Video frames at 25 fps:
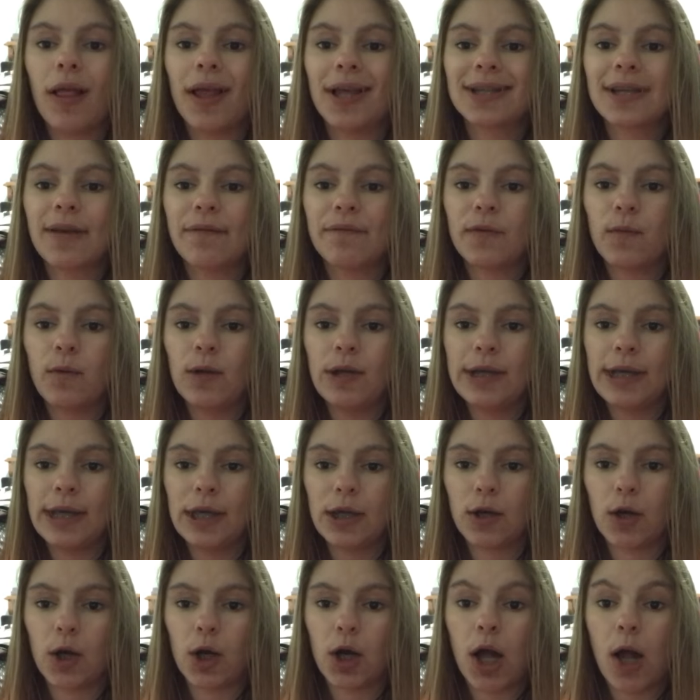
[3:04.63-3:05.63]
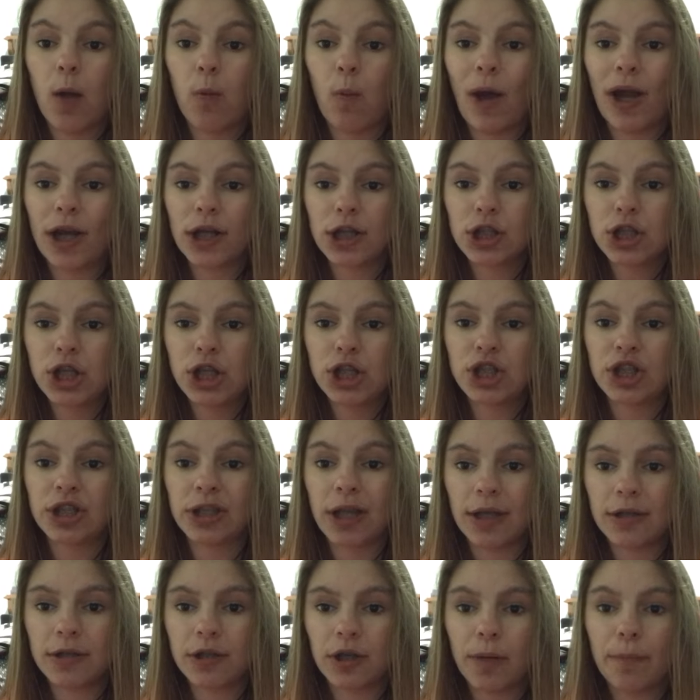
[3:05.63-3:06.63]
Except for when you get your wires changed, it
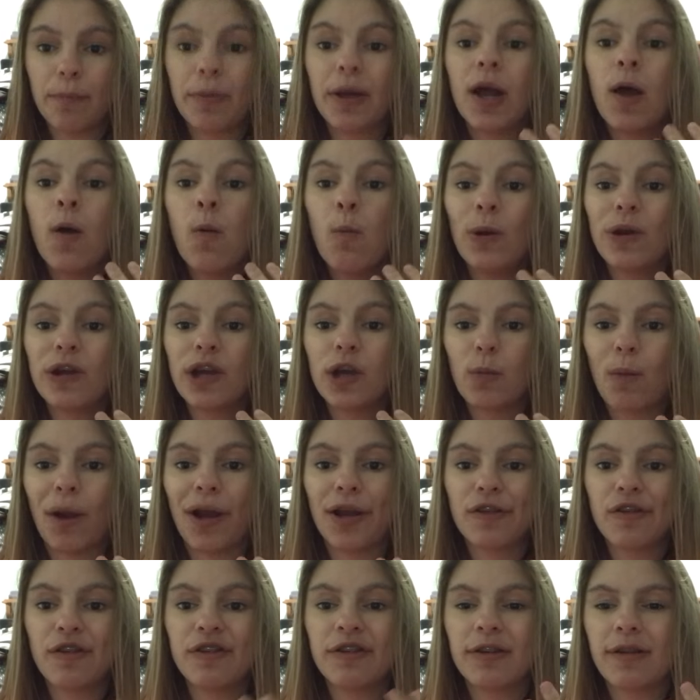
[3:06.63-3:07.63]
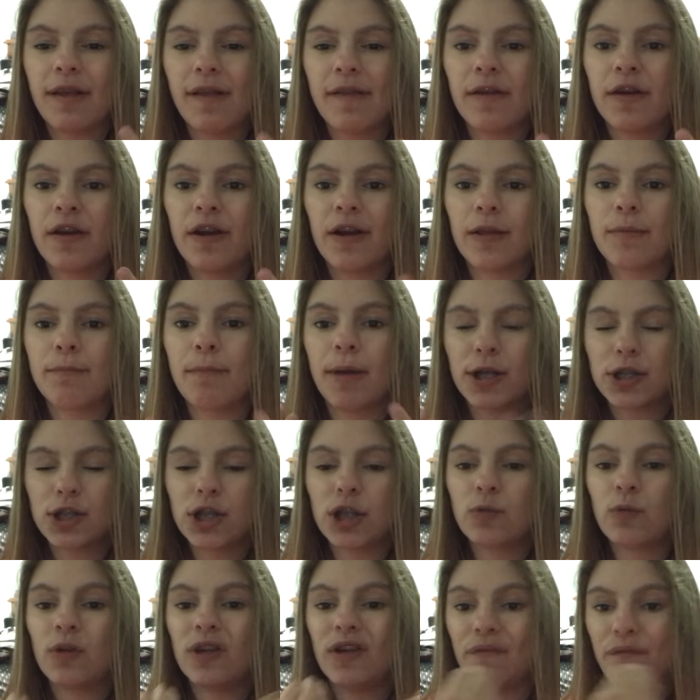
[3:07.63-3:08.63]
does hurt. But when you get wires changed, it doesn't hurt as much
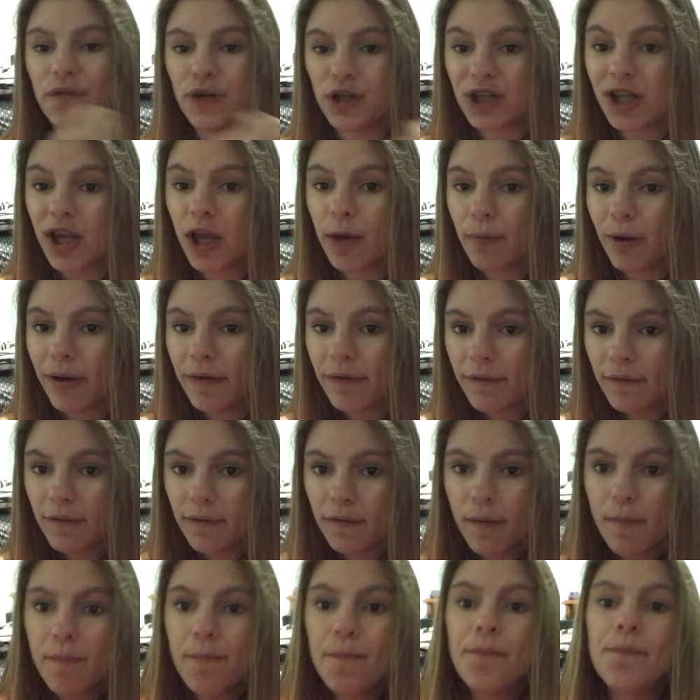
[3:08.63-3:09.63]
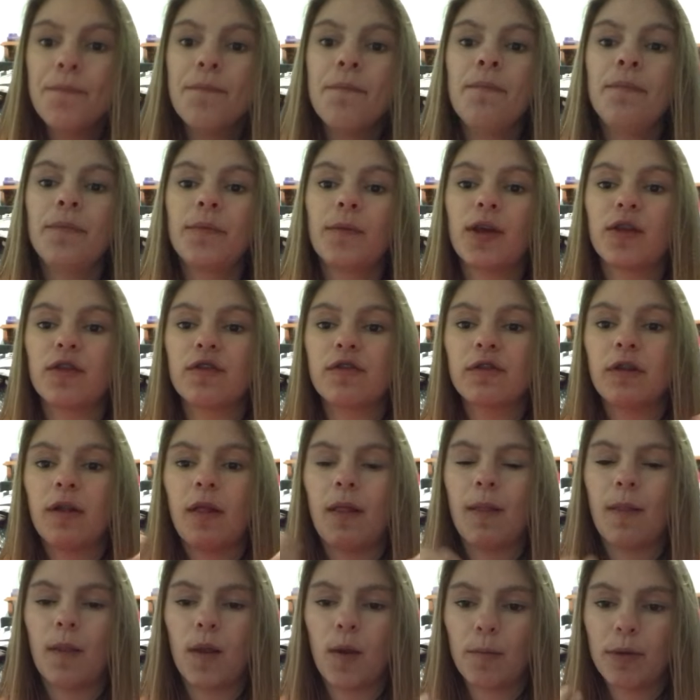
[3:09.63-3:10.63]
as when you first get your braces. Because you're
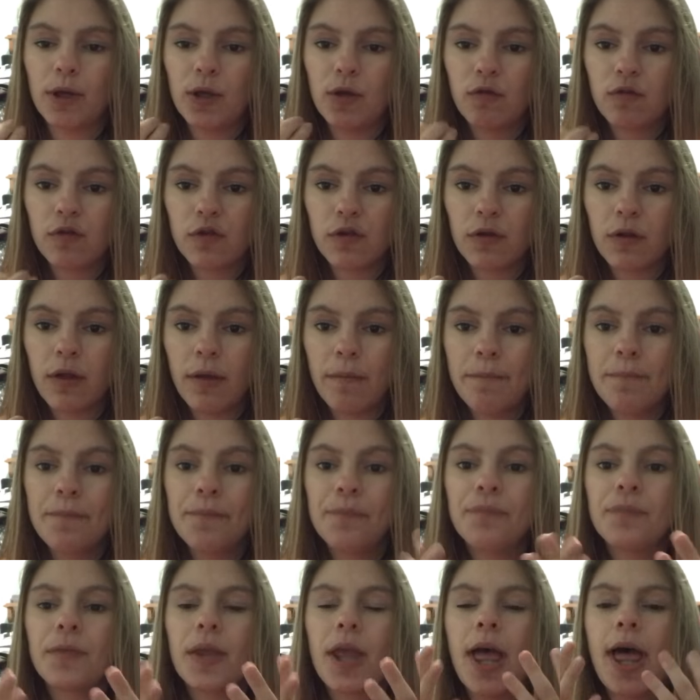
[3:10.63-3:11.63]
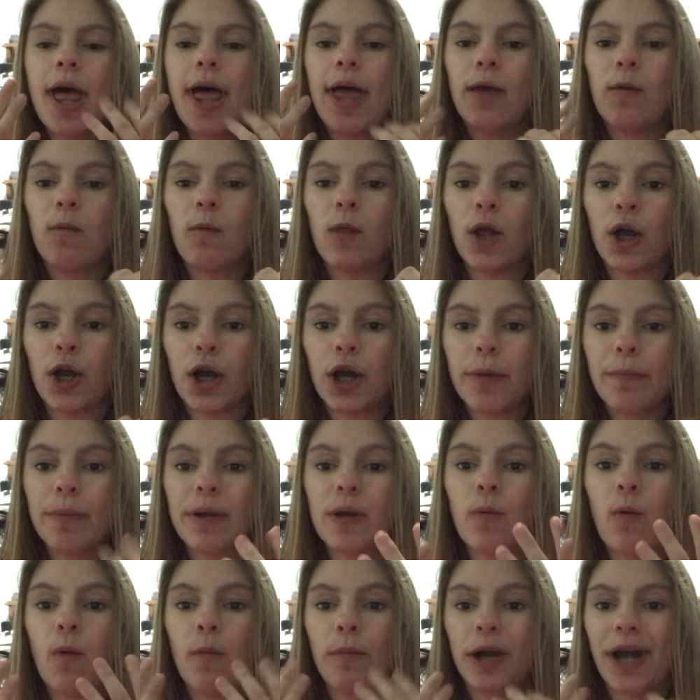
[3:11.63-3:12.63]
still a little bit used to them. It will hurt, but
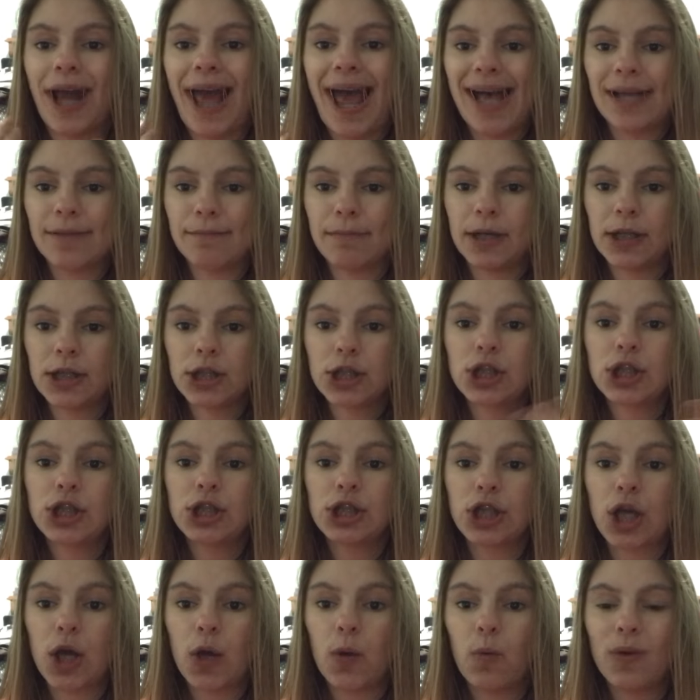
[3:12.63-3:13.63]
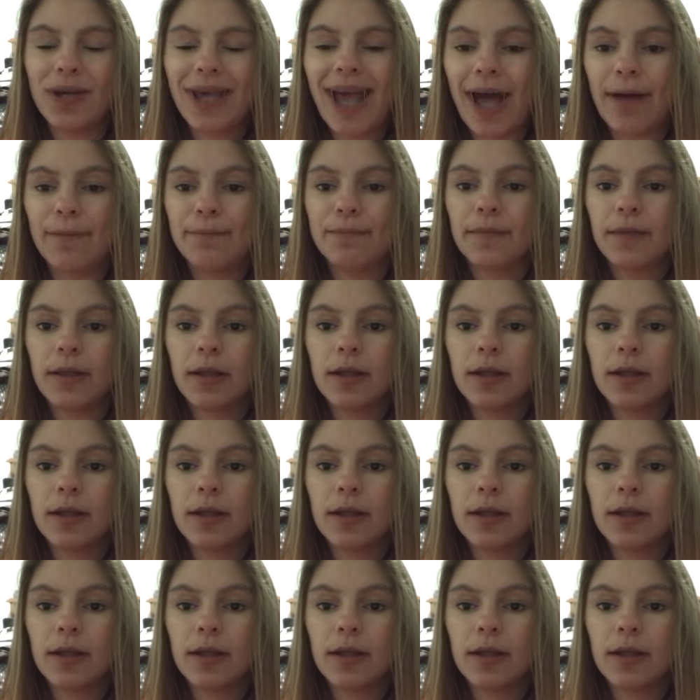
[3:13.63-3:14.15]
it won't hurt as much. So yeah.